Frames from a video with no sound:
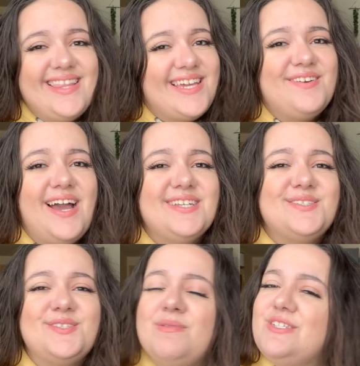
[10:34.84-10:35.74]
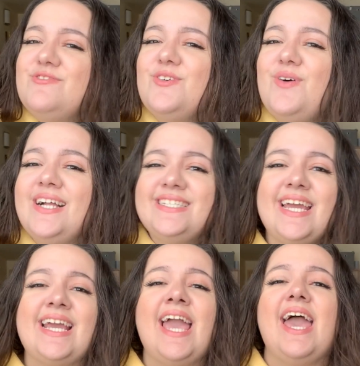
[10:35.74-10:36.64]
Thank you guys so much for
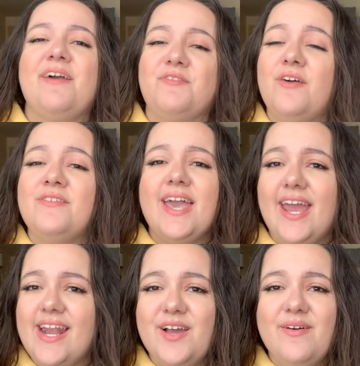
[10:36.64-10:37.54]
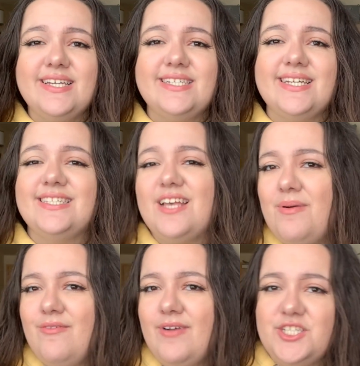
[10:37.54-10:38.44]
watching. If you have any questions
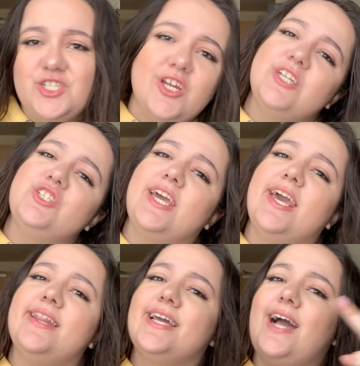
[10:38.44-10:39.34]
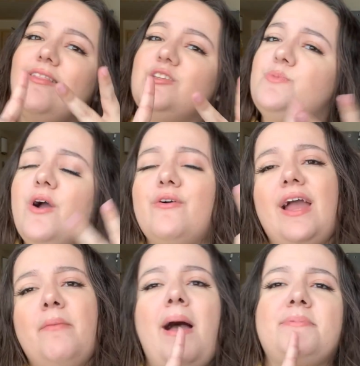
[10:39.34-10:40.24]
about registration, the college
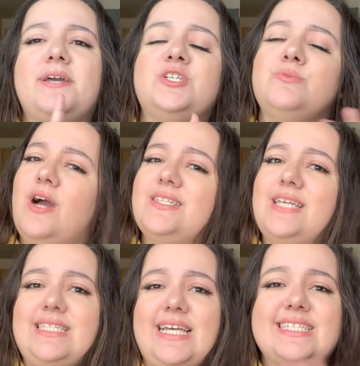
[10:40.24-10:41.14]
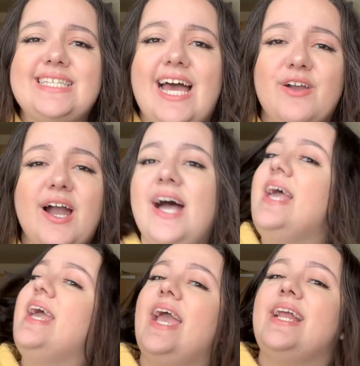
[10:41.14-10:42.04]
program, application process, etc.,
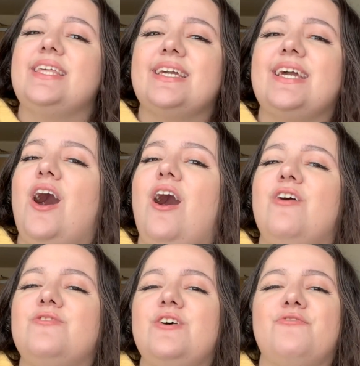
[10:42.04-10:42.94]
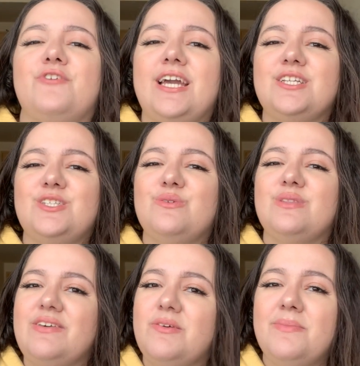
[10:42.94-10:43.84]
anything at all, feel free to
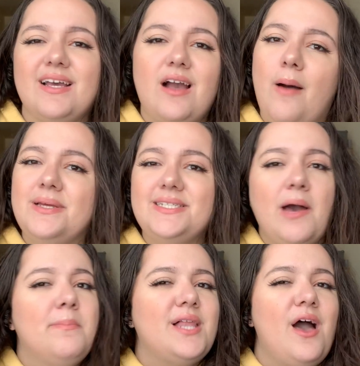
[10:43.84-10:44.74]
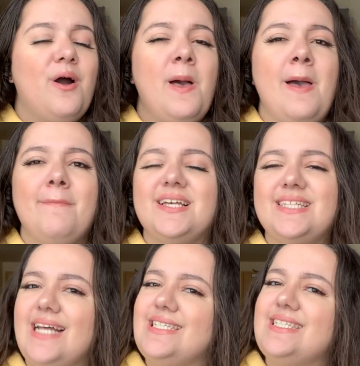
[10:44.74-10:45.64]
leave them in a comment down below, because
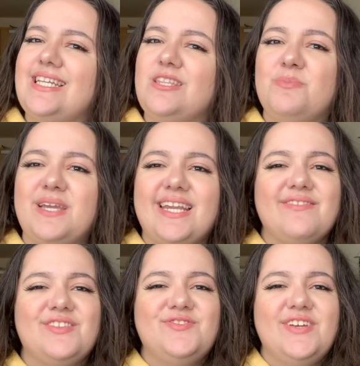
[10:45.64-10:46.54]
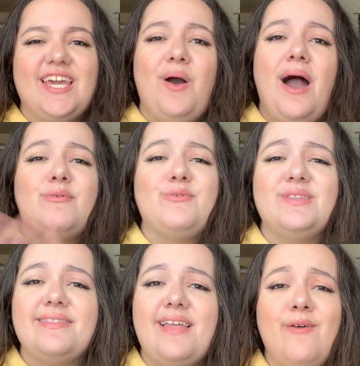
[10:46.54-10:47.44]
as I said at the beginning of this video, I would
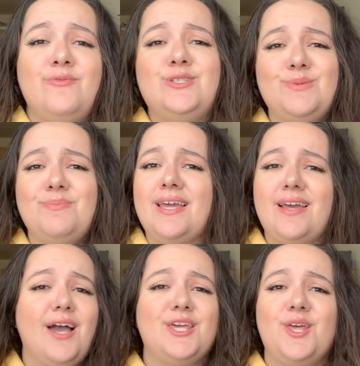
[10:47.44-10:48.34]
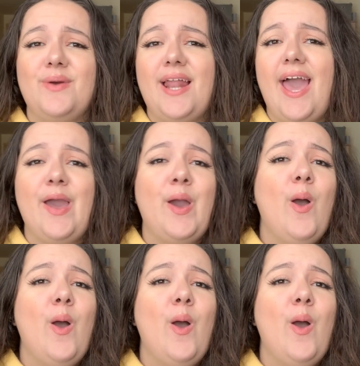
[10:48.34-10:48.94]
really love to make a Q&A